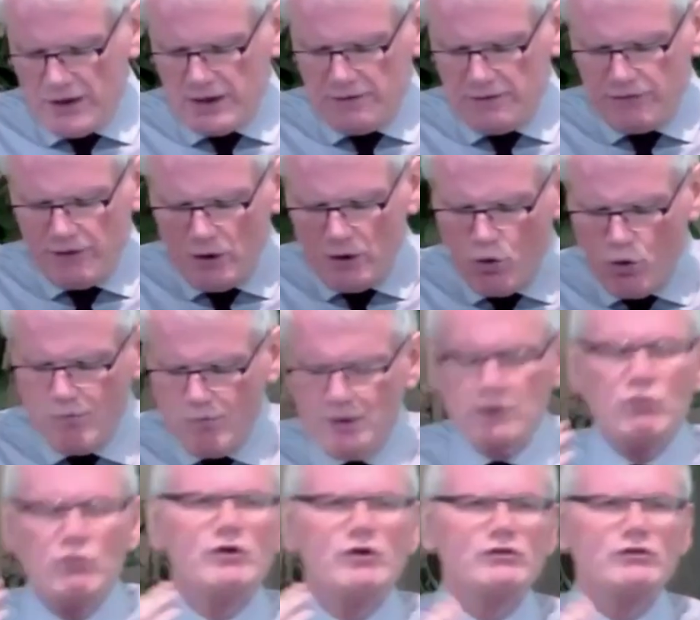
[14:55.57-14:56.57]
that if a
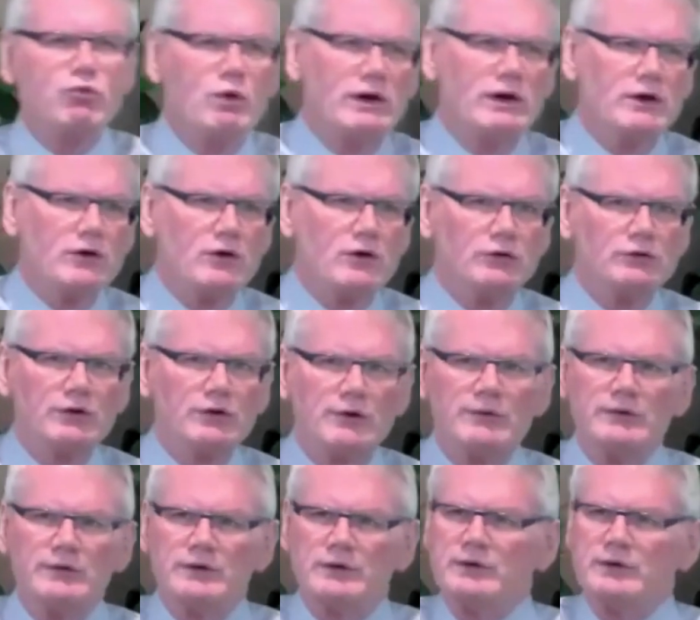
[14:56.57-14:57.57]
woman was widowed
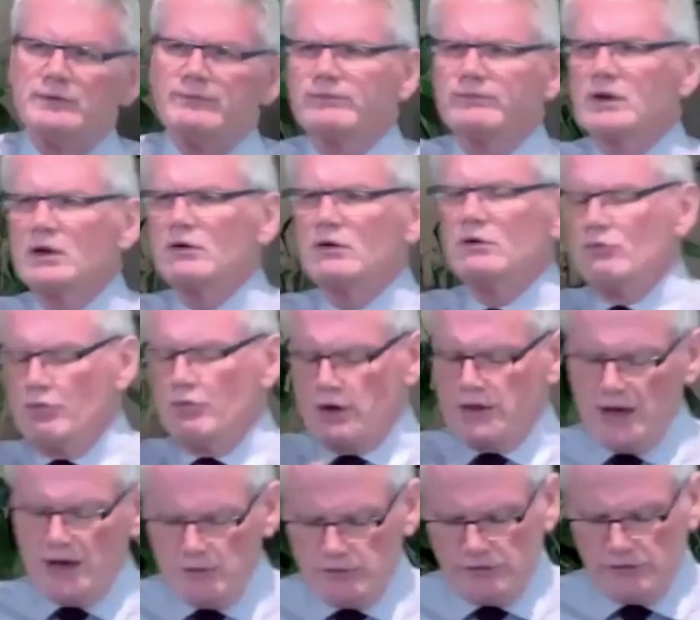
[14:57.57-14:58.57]

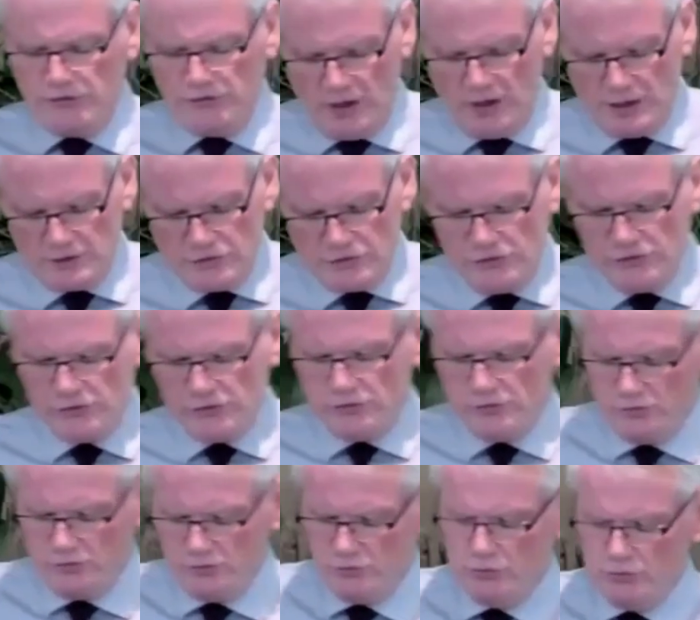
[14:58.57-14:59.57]
without
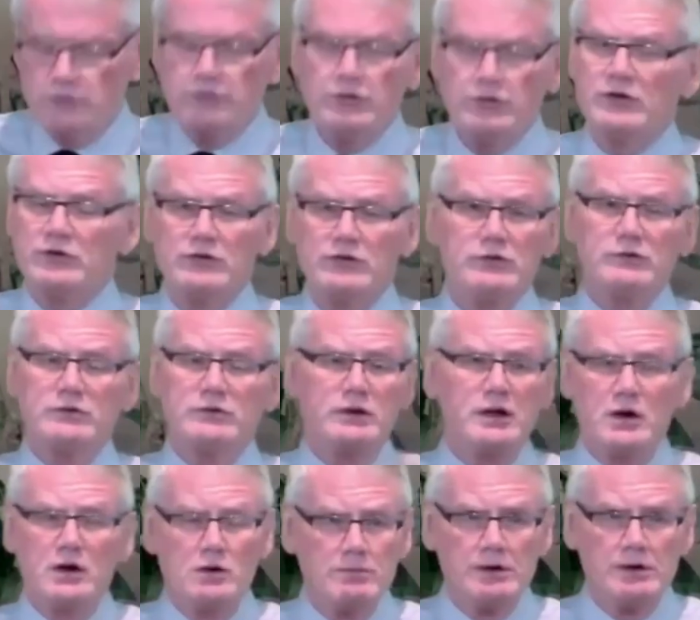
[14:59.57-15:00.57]
sons, which is
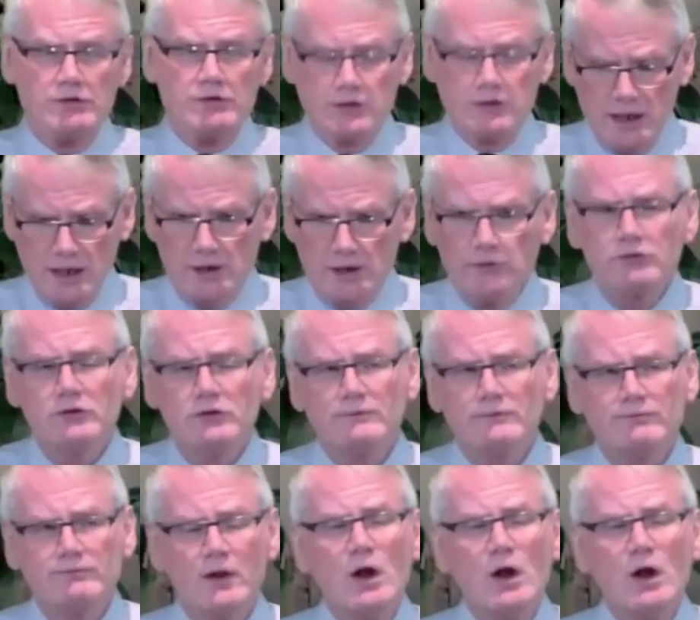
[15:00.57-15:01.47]
Naomi's case,